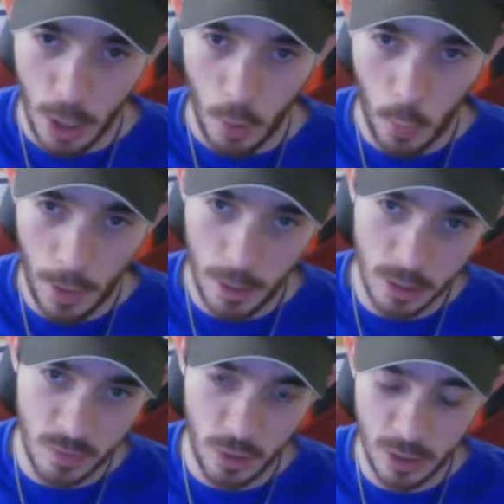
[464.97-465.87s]

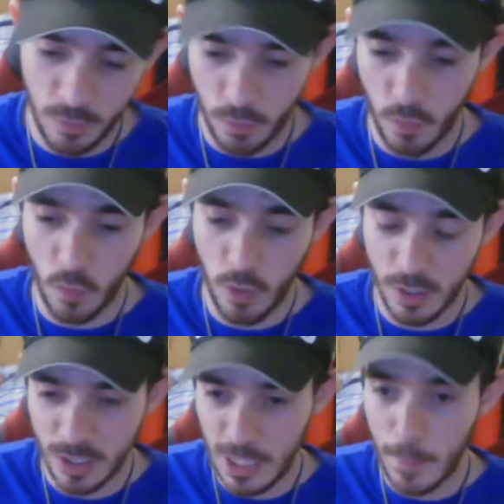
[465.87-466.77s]
Whereas
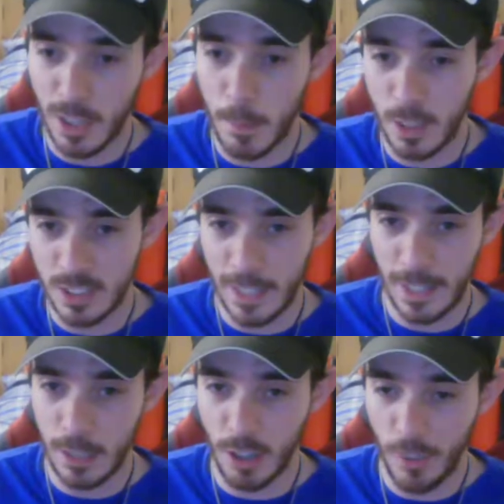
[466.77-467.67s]
the same can be said
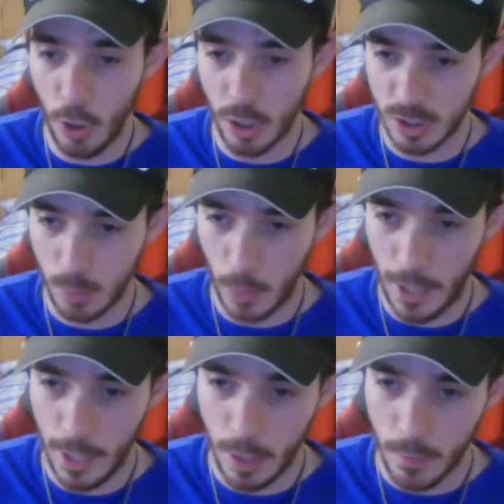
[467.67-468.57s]
in reverse,
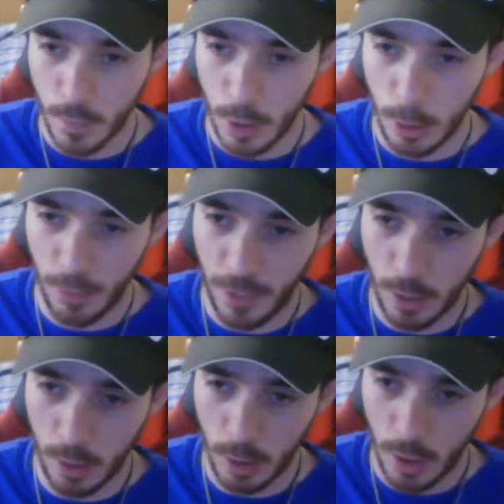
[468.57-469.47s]
where you
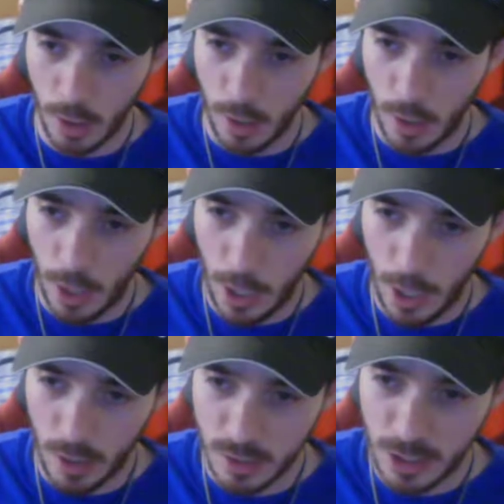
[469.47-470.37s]
feel
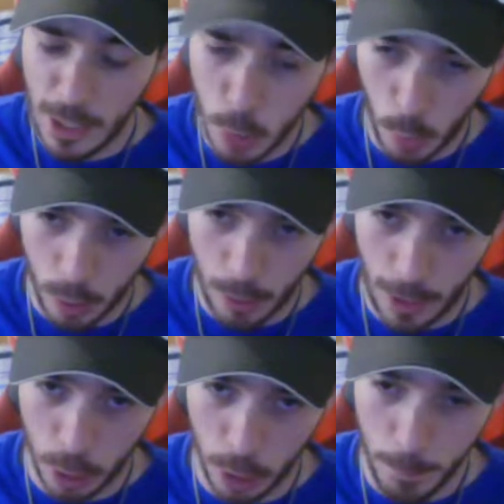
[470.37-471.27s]
sexual
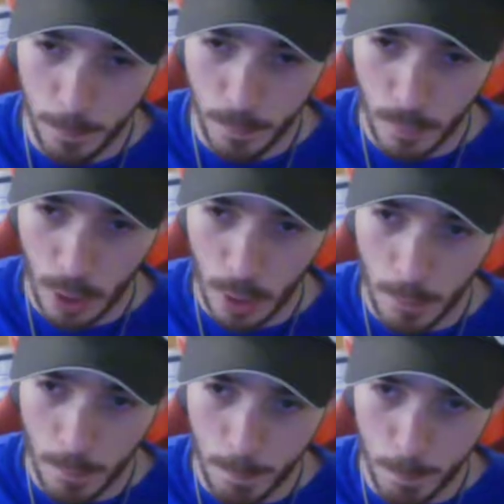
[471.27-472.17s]
attraction
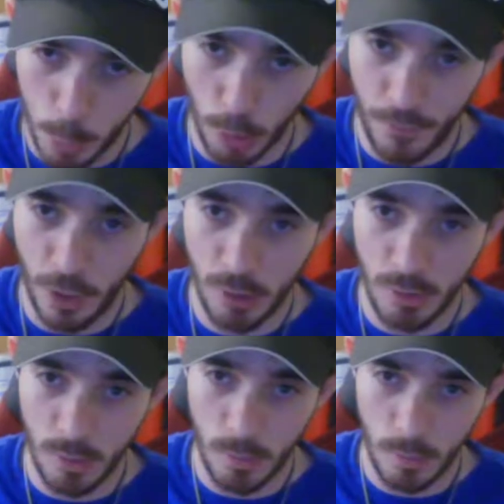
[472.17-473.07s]
but don't feel
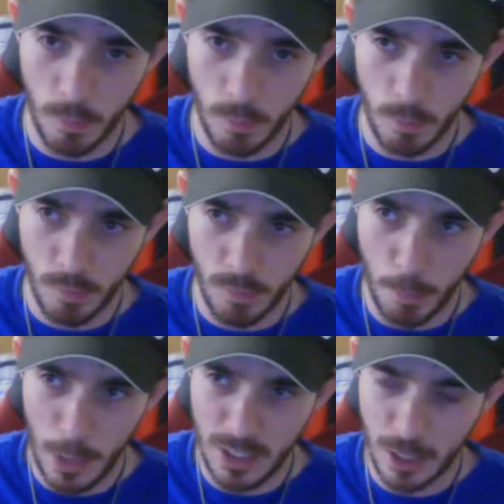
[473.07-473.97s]

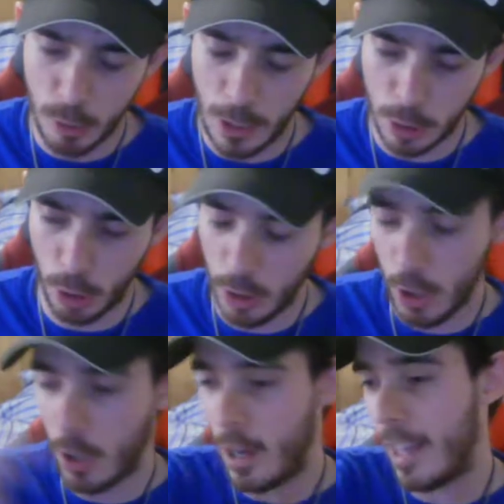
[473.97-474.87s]
romantic attraction. Or
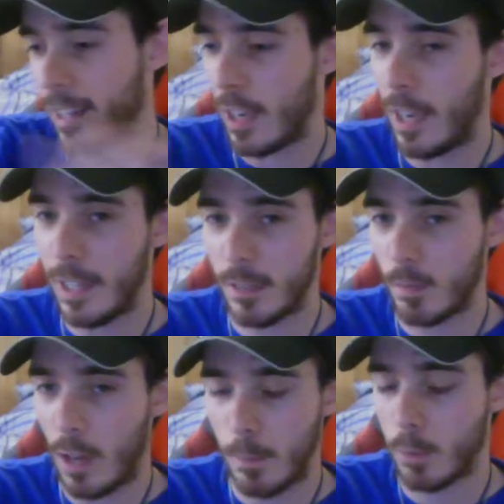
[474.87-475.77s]

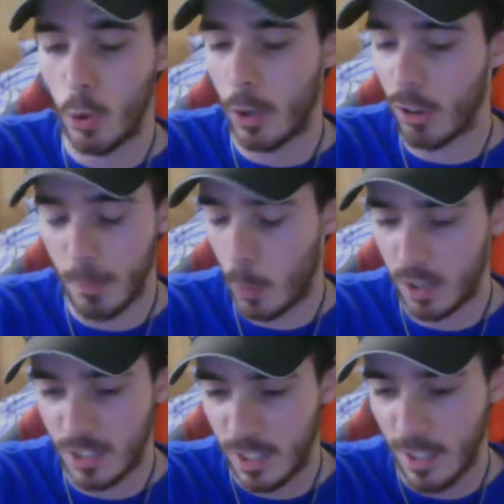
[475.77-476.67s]
I'm going over my
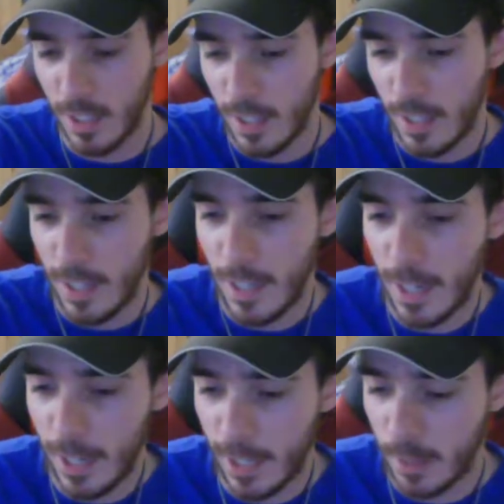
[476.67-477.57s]
words.
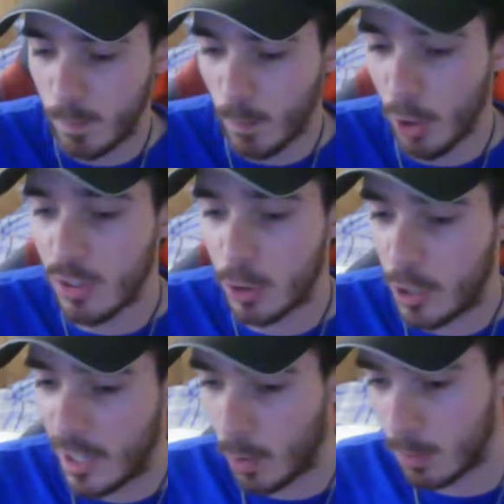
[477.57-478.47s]
I losing
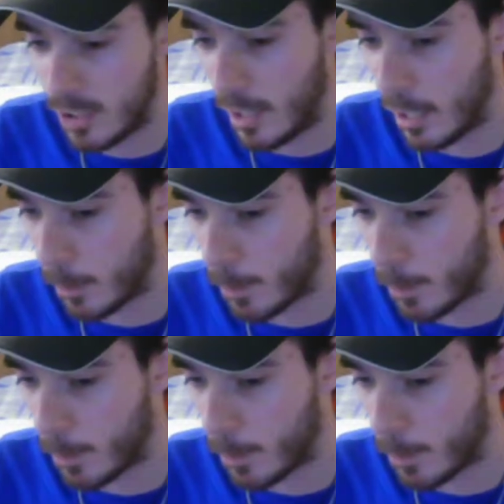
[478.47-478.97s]
track of what I'm saying.